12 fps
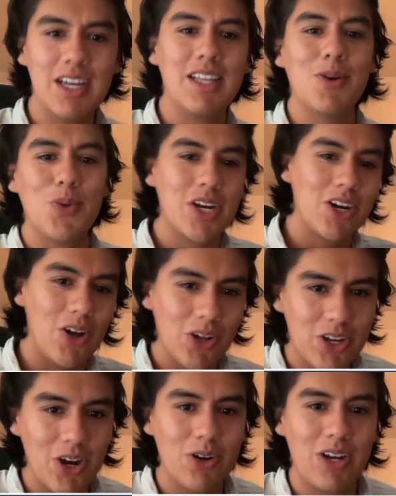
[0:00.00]
Then we could all
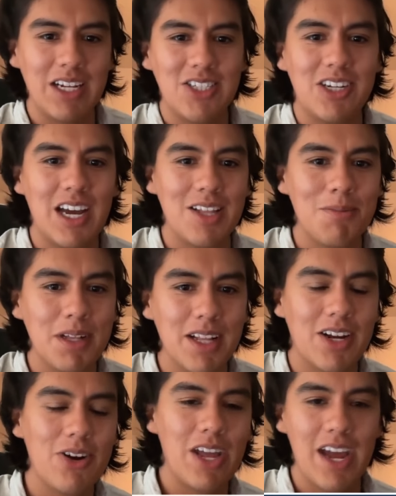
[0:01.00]
go get together and be
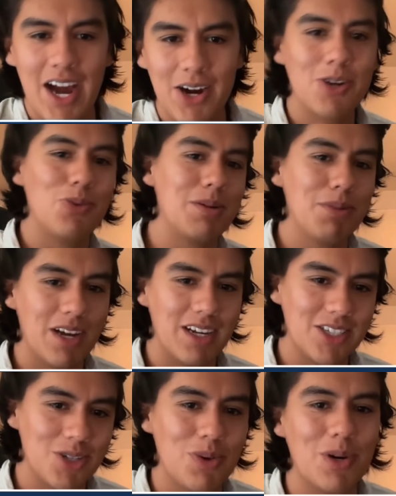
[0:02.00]
like, okay, how can we apply
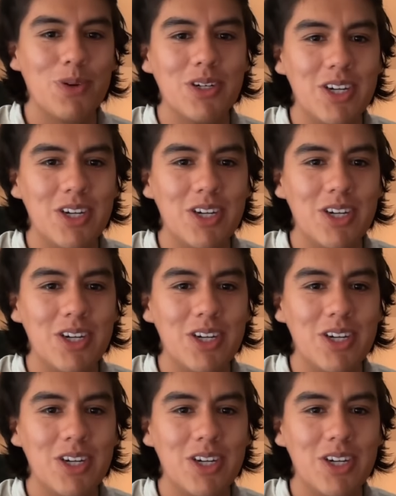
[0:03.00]
that to what we're